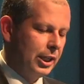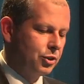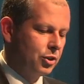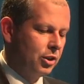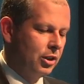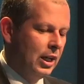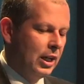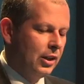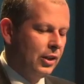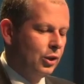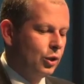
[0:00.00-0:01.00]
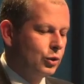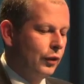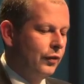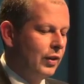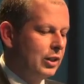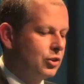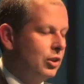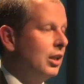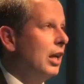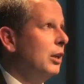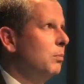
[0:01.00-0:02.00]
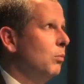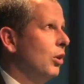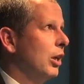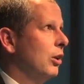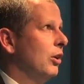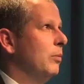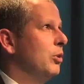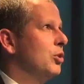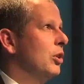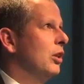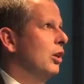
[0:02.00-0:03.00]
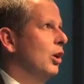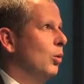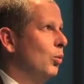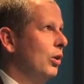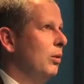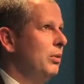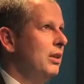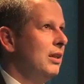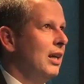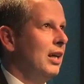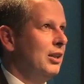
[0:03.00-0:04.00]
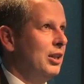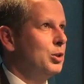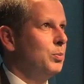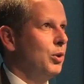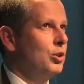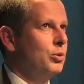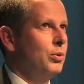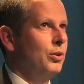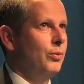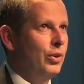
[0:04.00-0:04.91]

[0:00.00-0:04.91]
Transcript: lecture, that also functional and molecular imaging will be and is possible.